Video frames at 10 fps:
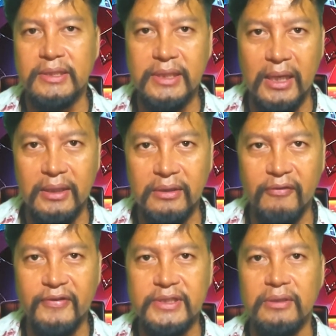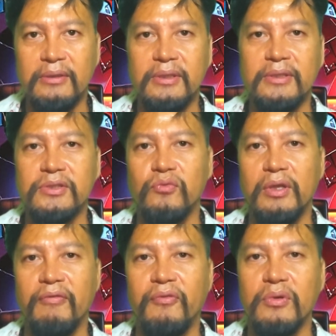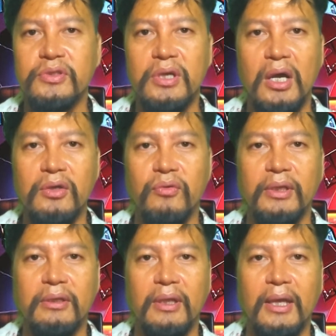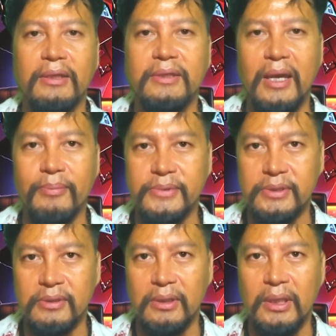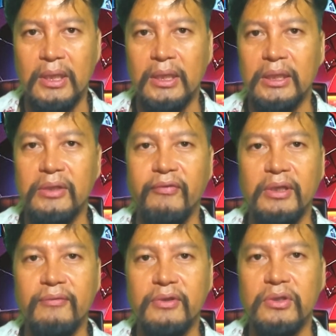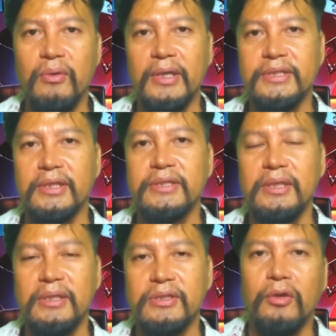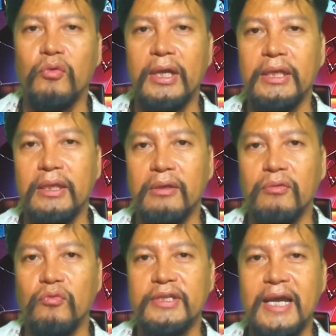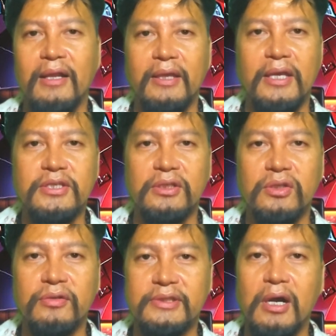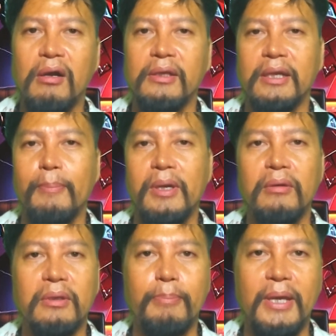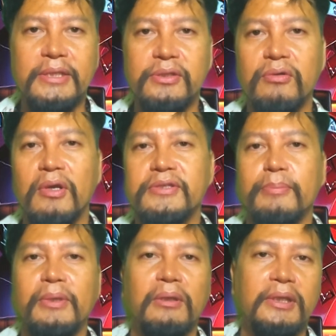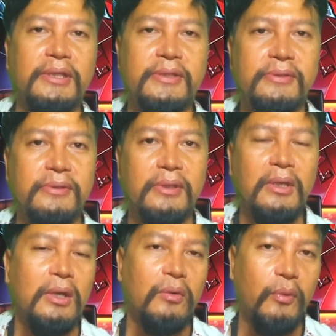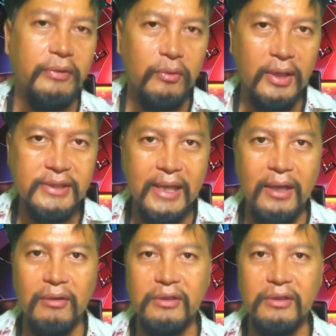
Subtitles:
citing the facility's reinforced concrete and depths. Even if the U.S. succeeds, Iranian retaliation could target American bases across the Middle East. With U.S. air